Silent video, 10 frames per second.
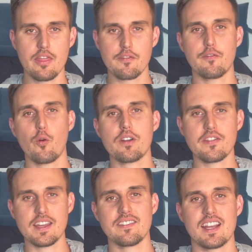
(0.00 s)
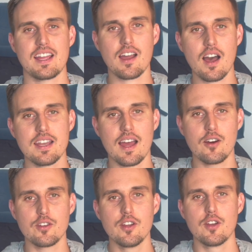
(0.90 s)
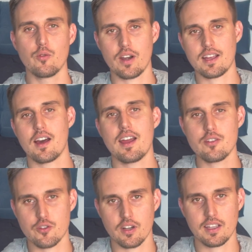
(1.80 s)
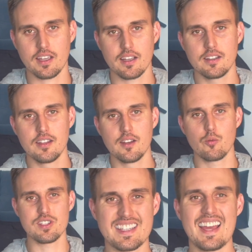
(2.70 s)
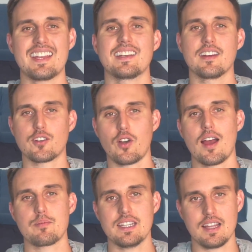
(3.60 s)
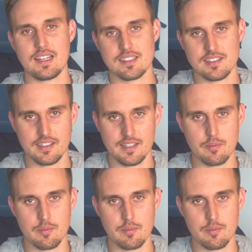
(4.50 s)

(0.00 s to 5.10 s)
the fourth thing that I cut out when I cut out drinking was getting a crappy night's sleep.